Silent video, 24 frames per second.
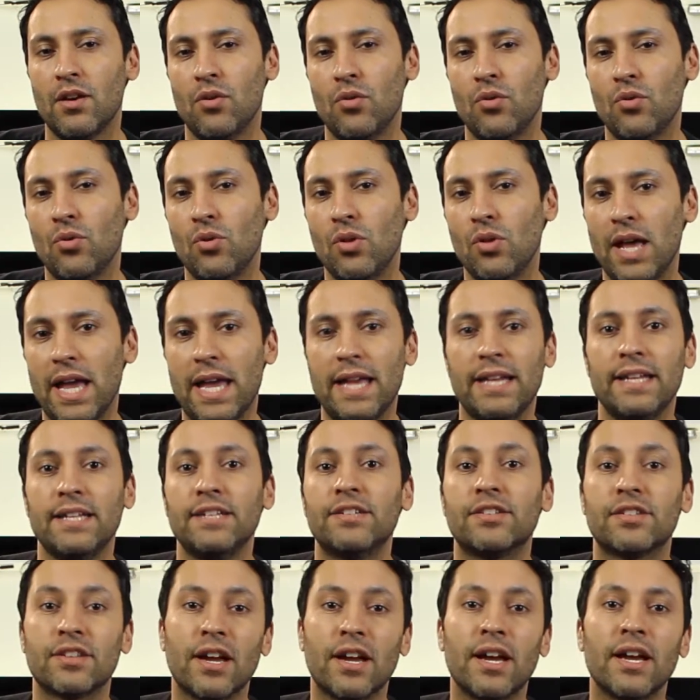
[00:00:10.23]
all any
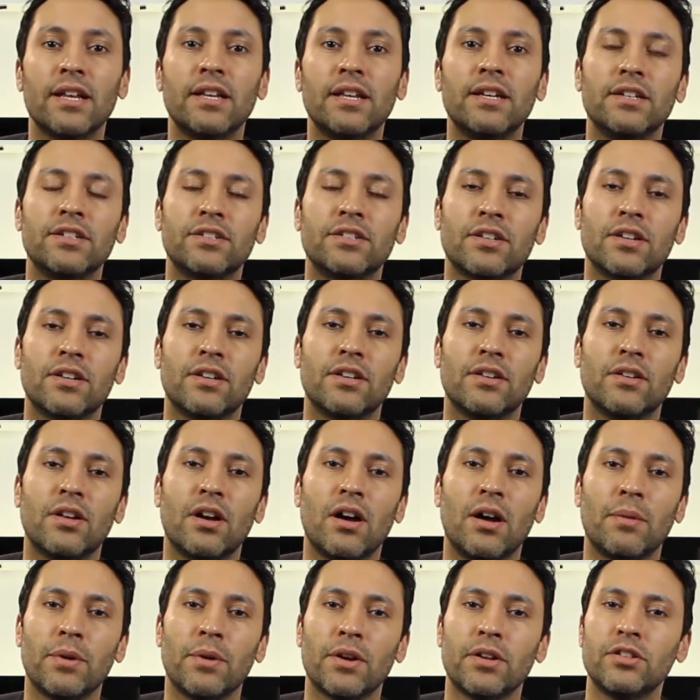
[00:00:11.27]
scale is, and
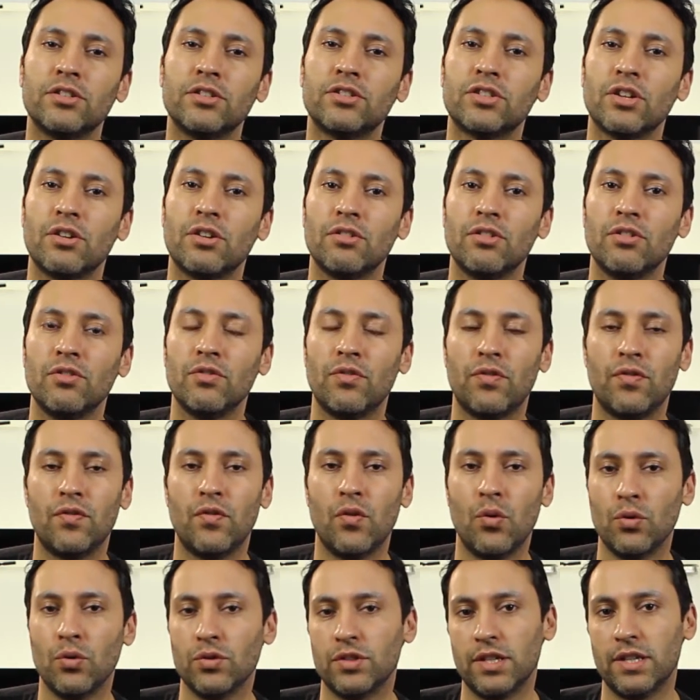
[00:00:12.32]
I'm going to show you
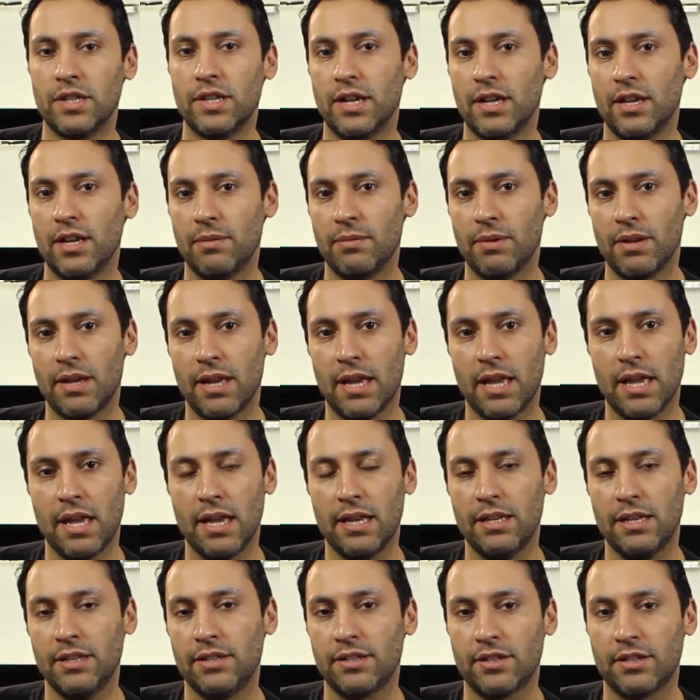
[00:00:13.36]
4 today, but
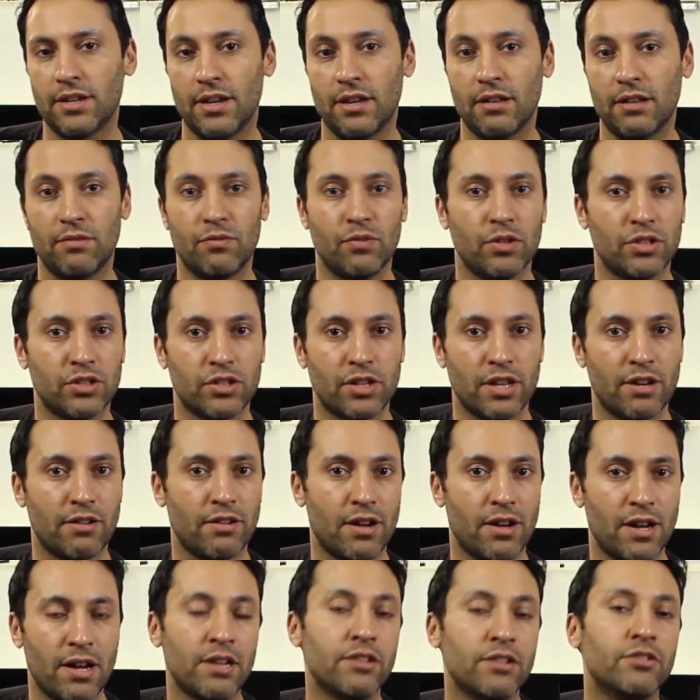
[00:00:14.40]
any scale, of which there
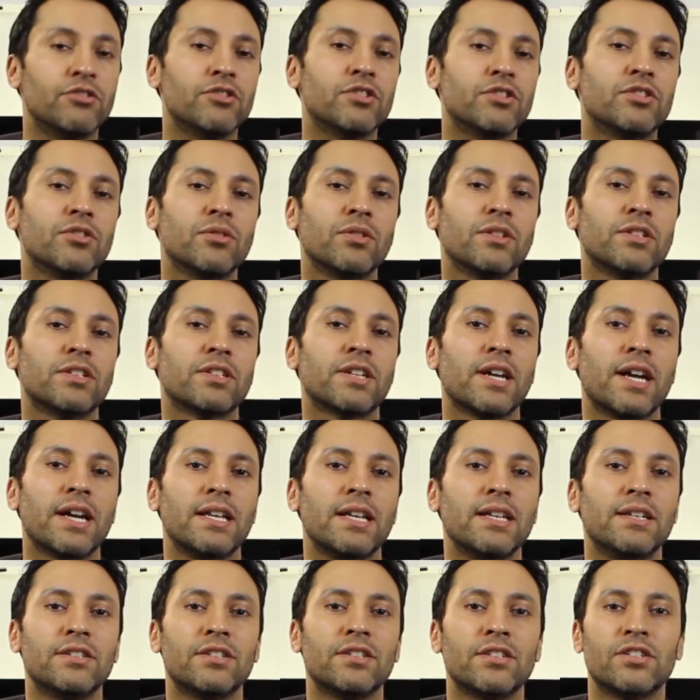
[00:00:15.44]
are hundreds, all the
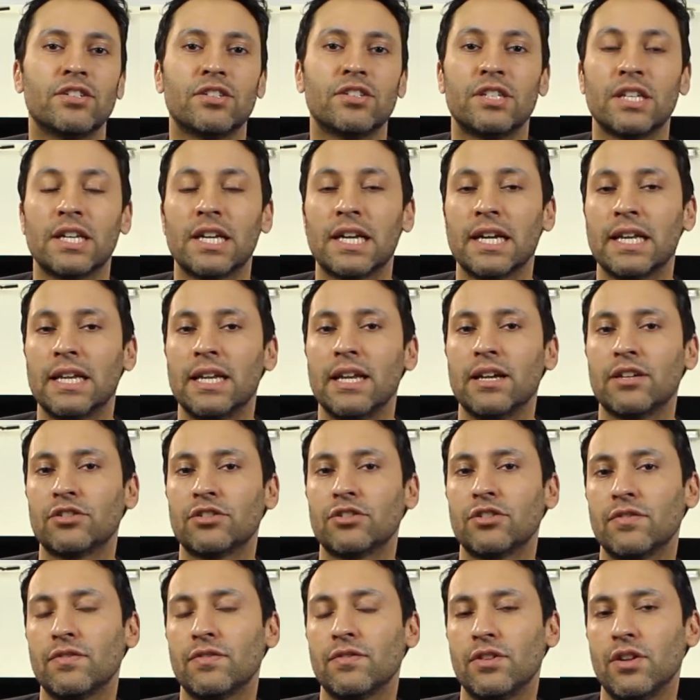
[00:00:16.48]
scale is just a
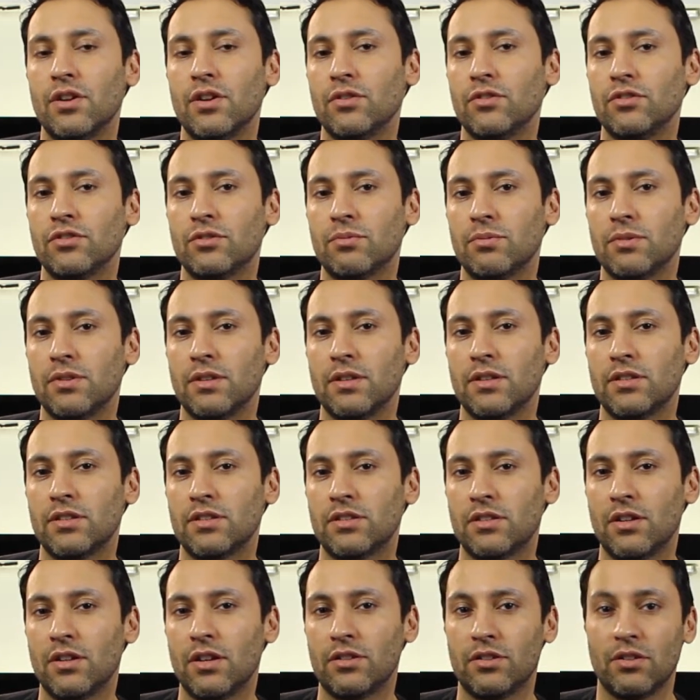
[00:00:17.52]
collection of notes with a
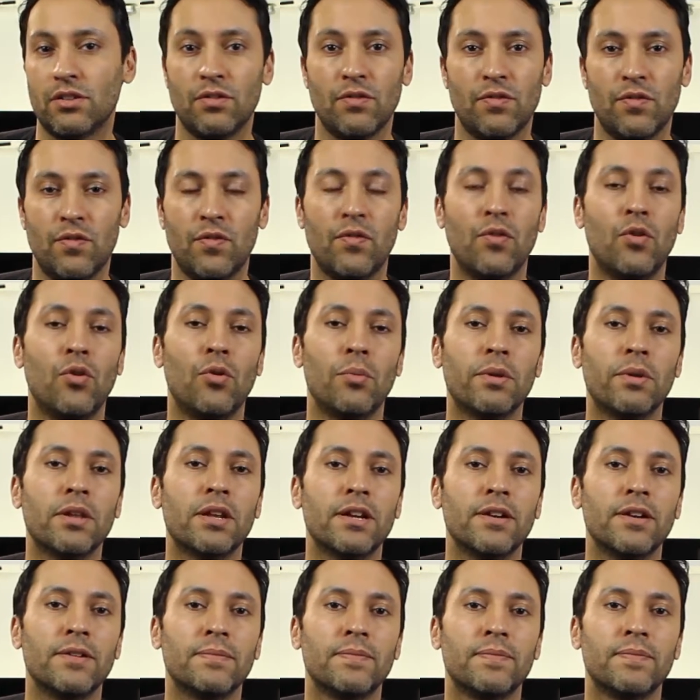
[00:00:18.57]
certain
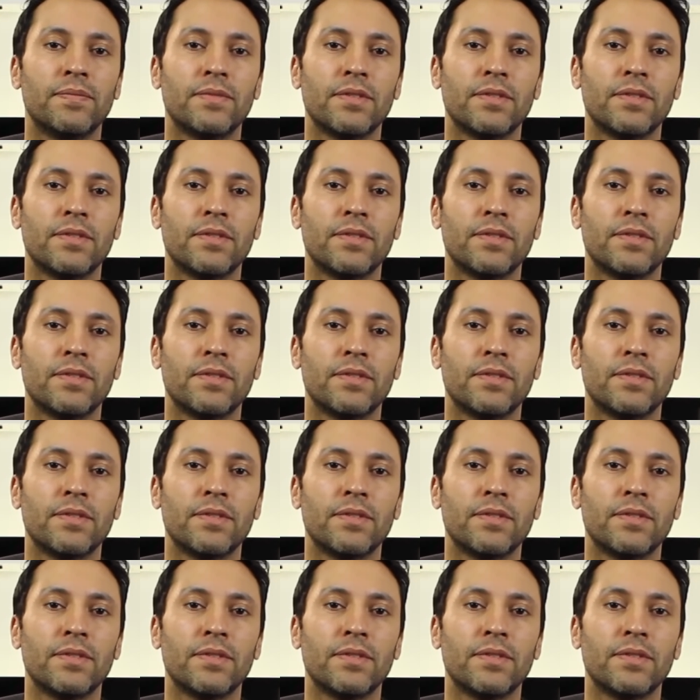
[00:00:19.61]
formula.